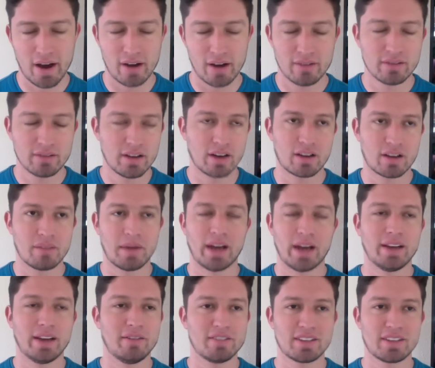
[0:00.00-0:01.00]
No, come
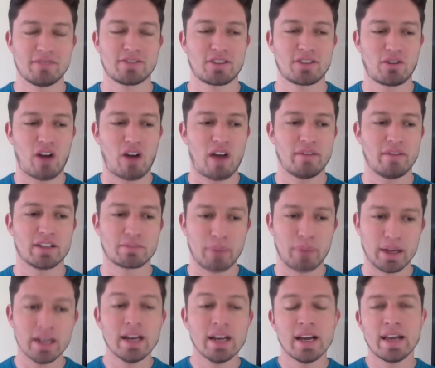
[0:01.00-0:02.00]
on, it was so obvious.
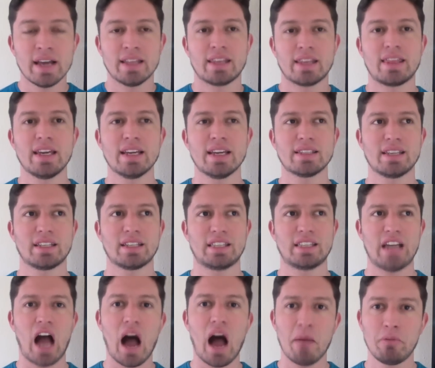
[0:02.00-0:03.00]
But the thing is, like,
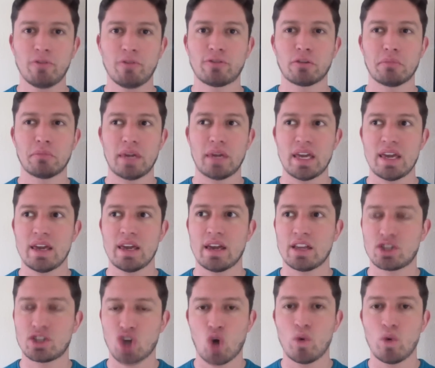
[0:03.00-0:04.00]
the Anbu for me,
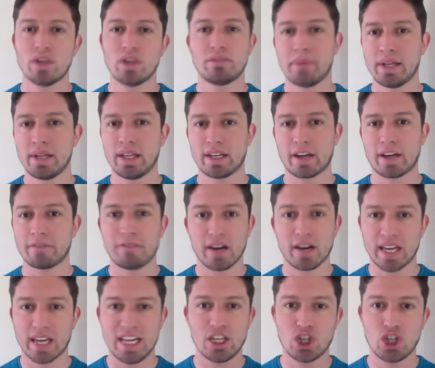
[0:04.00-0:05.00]
it's always been like a
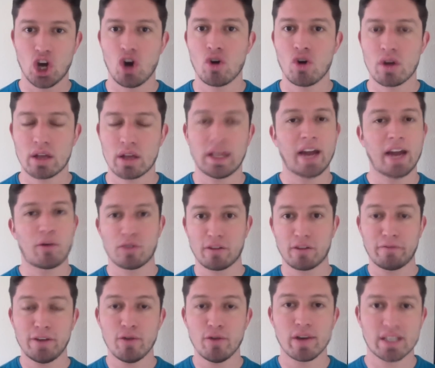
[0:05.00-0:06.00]
fucking joke. Like, with a
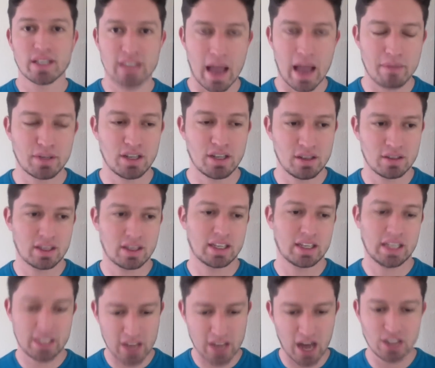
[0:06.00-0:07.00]
few exceptions, like,
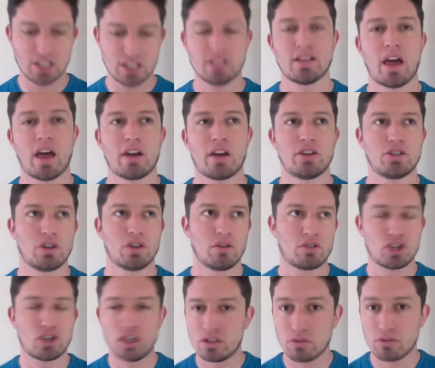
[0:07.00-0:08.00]
Itachi's not a joke,
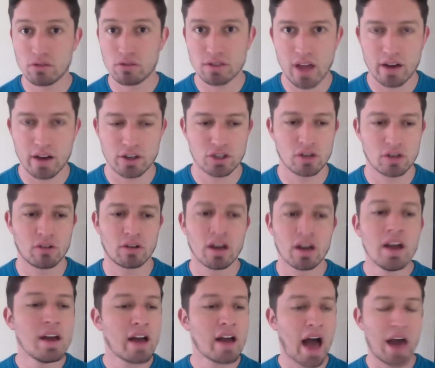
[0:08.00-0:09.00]
Shizui's not a joke,
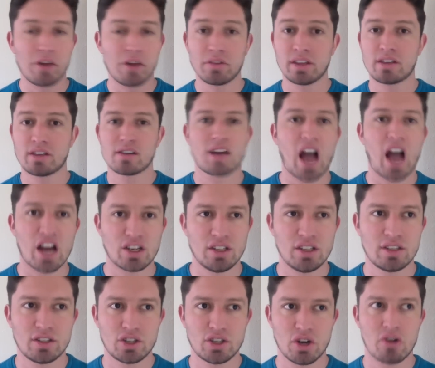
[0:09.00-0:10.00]
I don't think
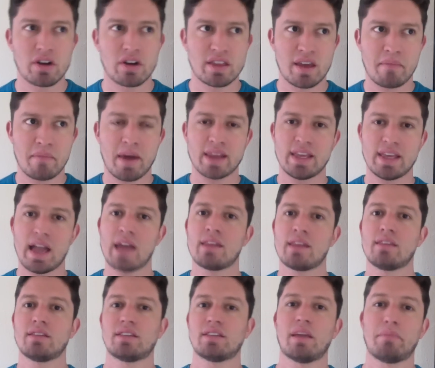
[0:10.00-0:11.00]
Kakashi's a joke, and then by the end
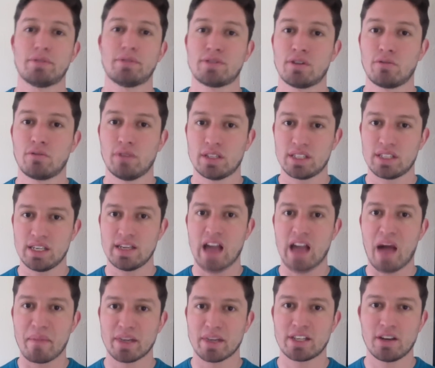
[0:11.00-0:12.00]
of this episode, we see
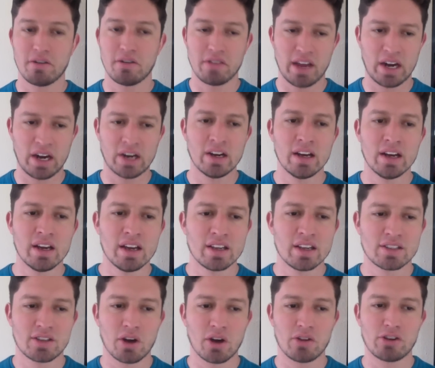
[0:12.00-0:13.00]
Yamato there.
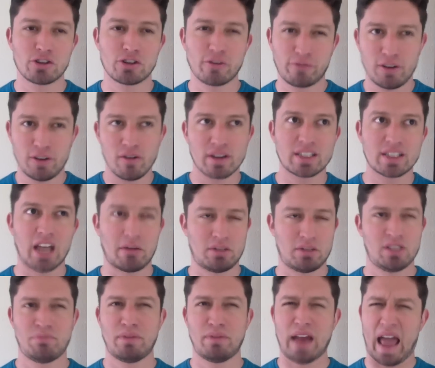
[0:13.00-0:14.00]
So there's a few
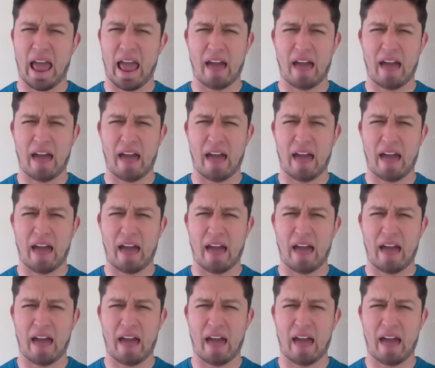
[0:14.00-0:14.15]
exceptions, but